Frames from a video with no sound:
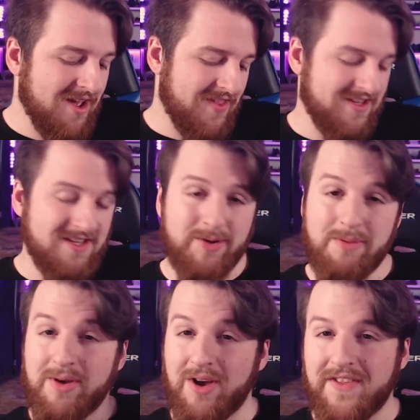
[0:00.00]
This has been
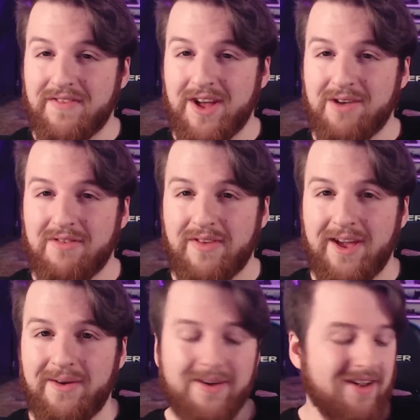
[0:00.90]
Beyond the Veil
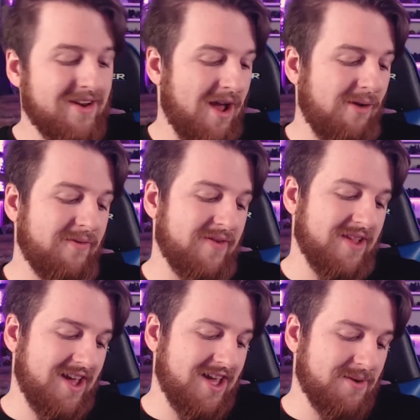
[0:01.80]
review, and
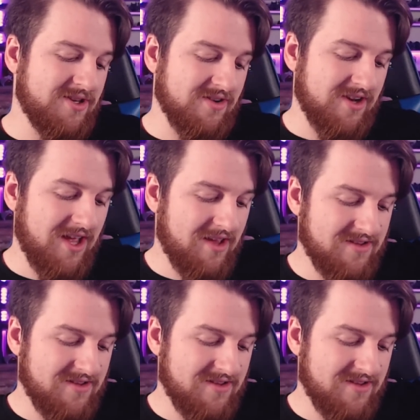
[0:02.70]
hopefully you enjoyed it.